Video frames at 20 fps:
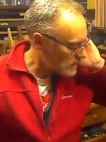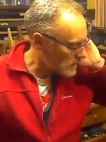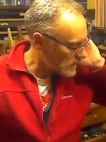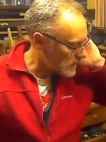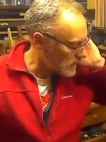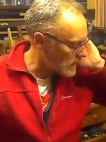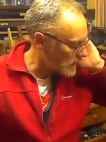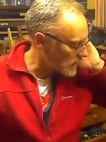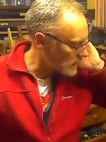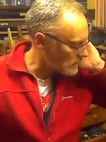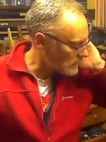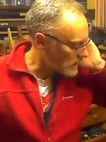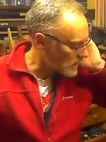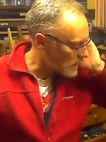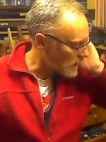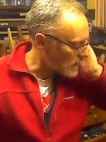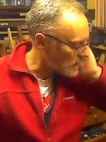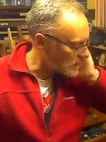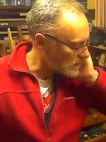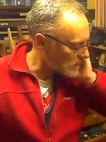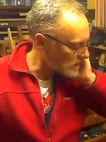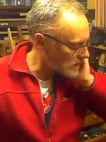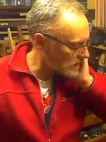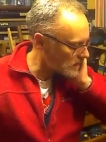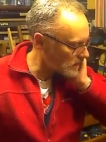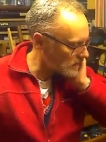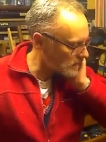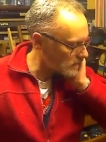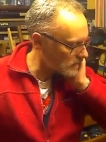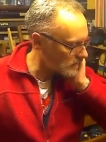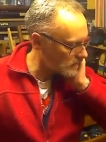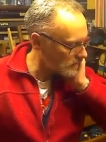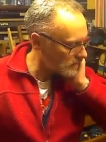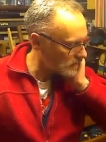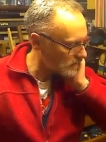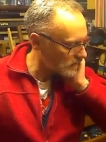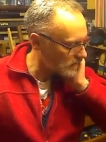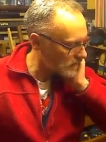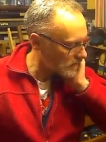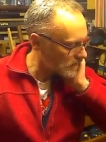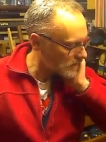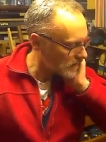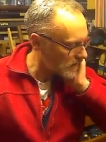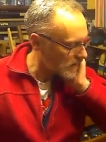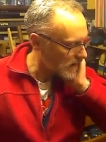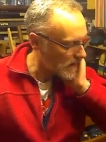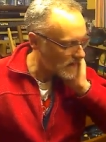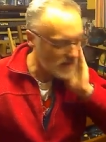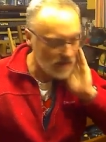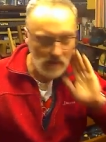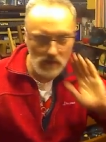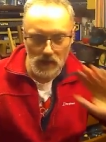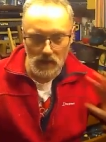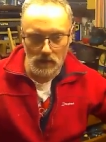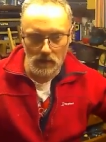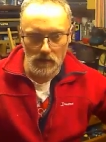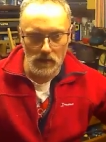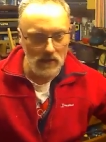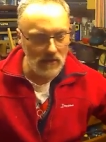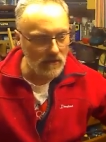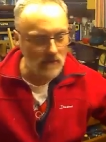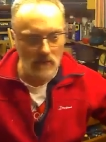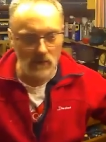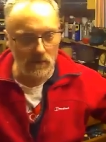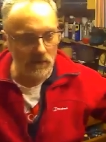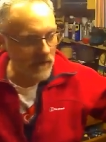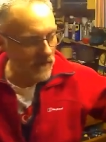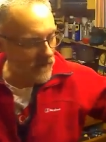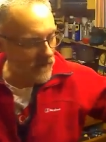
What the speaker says: I've got to get, I still don't know what I'm going to do with all my